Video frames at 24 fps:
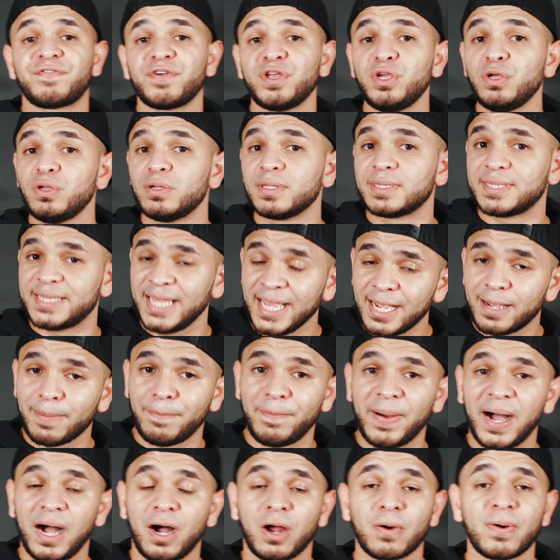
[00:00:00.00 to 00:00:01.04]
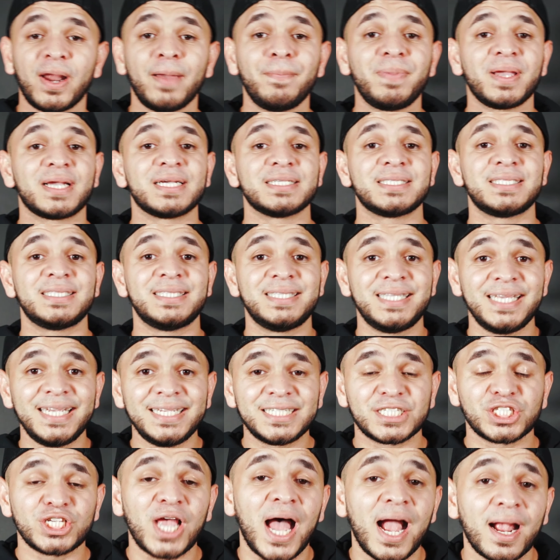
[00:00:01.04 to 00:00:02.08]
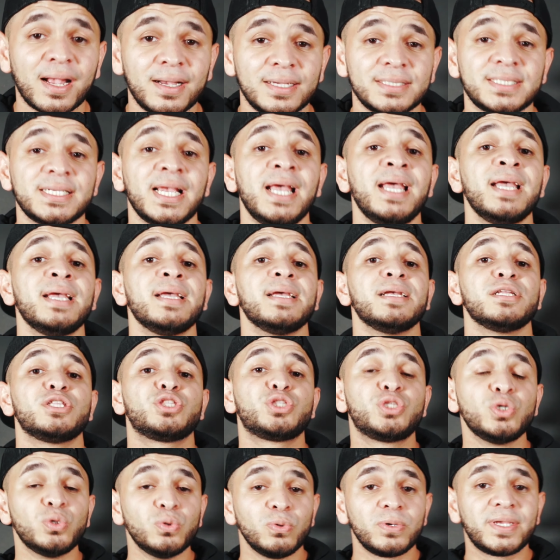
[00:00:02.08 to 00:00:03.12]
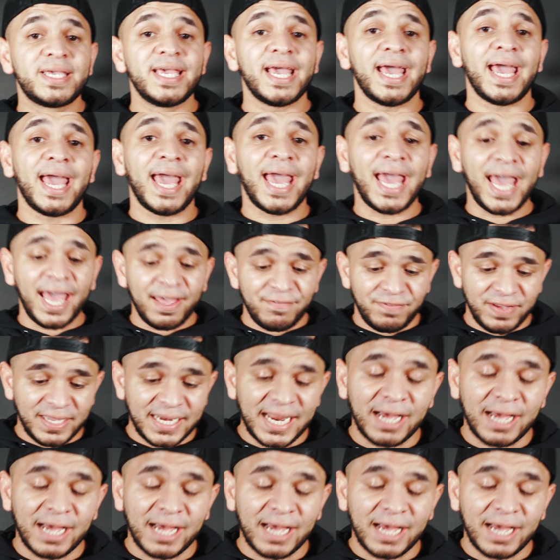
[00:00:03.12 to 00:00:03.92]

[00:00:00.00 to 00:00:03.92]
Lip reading: for you to think about, all right? Because these shotguns do get heavy.